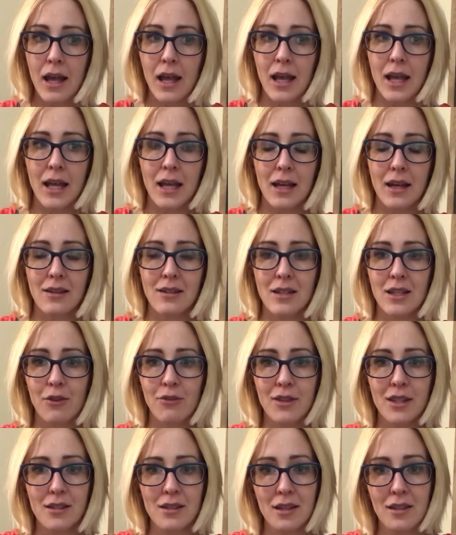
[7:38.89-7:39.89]
and give
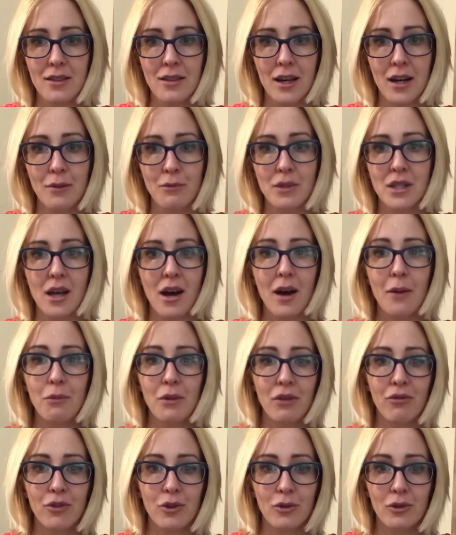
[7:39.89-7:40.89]
this a thumbs up
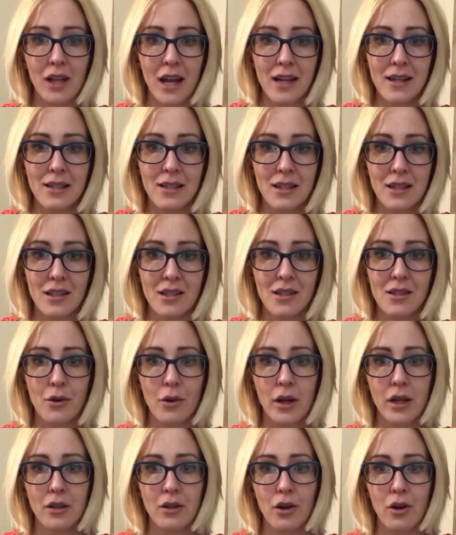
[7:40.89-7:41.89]
if you liked it, so
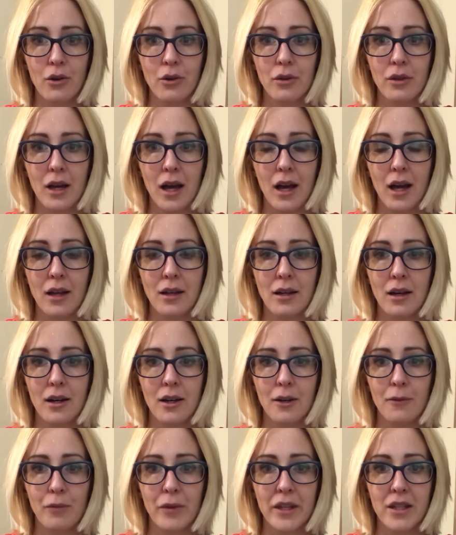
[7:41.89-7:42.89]
I know that
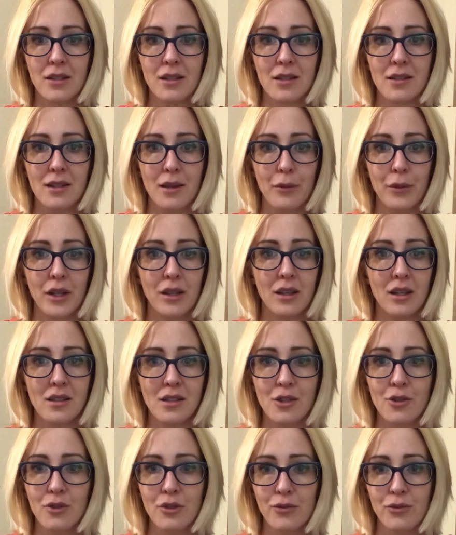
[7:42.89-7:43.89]
this is something that's
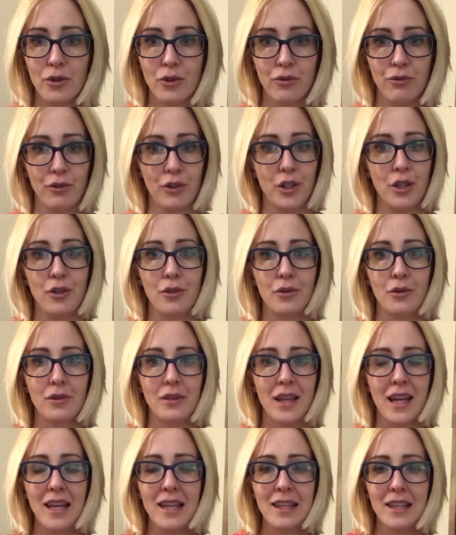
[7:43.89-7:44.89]
useful for you.
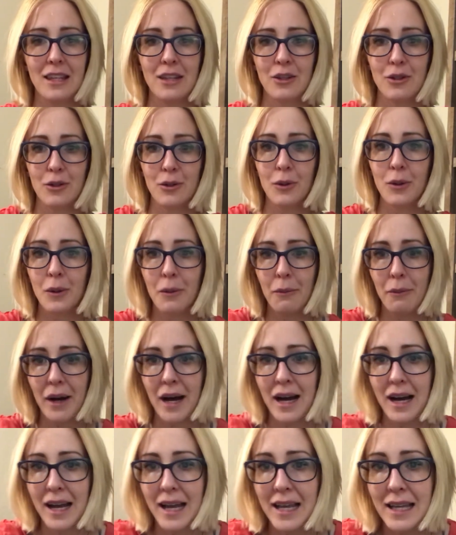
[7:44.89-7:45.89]
Thank you.
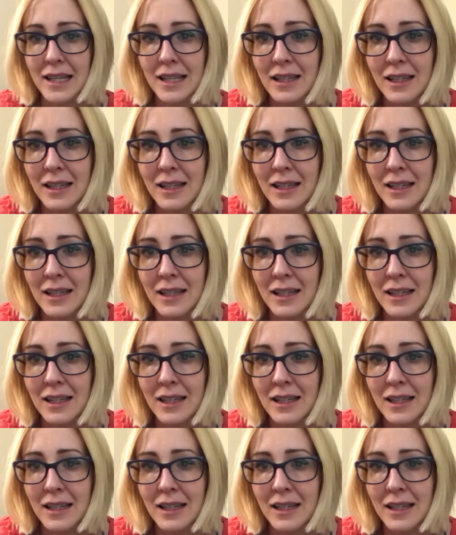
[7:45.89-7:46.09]
Bye.